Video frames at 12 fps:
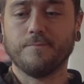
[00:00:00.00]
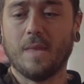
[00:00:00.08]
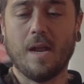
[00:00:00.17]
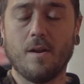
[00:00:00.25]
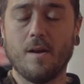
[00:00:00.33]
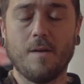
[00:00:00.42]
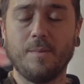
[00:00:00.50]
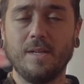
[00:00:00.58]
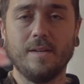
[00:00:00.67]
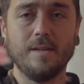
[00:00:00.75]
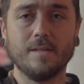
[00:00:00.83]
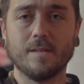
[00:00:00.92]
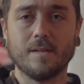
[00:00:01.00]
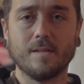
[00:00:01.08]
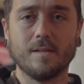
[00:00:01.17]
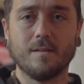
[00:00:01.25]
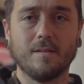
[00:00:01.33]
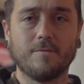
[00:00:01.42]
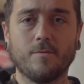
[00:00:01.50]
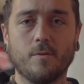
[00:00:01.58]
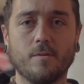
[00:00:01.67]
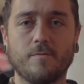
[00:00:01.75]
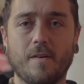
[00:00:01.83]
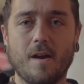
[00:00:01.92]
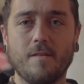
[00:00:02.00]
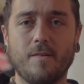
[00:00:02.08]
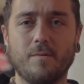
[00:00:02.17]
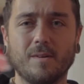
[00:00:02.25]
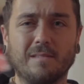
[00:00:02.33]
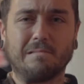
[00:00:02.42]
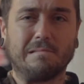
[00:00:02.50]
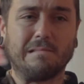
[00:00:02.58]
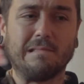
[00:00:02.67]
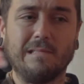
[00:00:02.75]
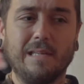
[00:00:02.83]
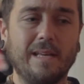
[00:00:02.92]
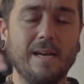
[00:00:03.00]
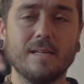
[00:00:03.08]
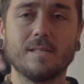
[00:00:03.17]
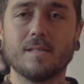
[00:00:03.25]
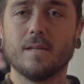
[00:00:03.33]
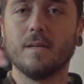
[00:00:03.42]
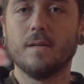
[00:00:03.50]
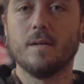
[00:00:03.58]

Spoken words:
don't know how many days, like I said, like 4 or 5 I guess.